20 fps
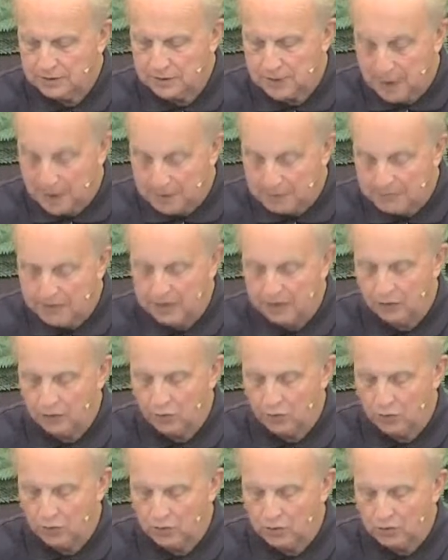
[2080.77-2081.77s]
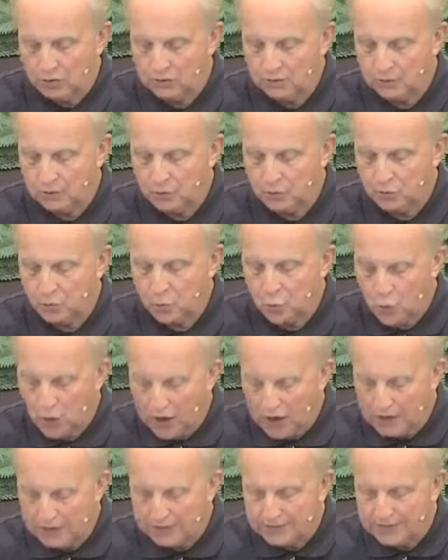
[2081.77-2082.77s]
compound word,
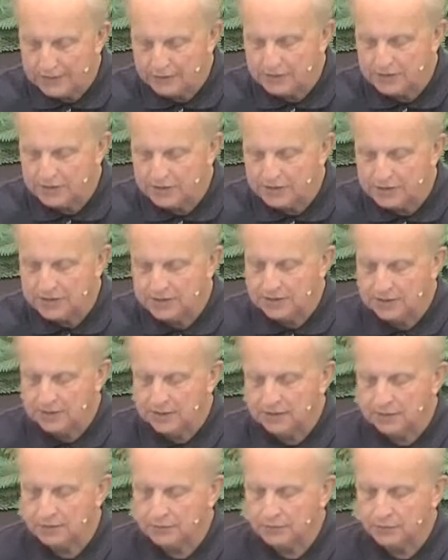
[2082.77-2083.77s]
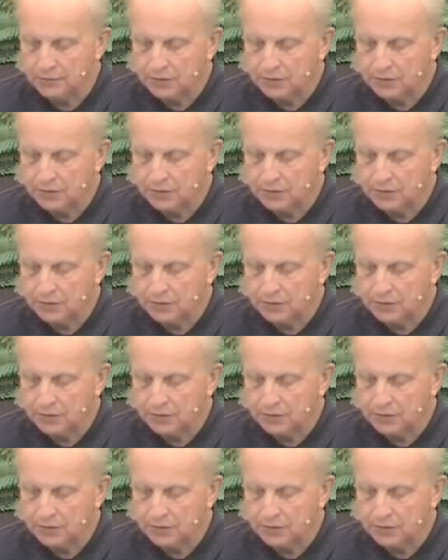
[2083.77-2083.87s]
wed, W-D,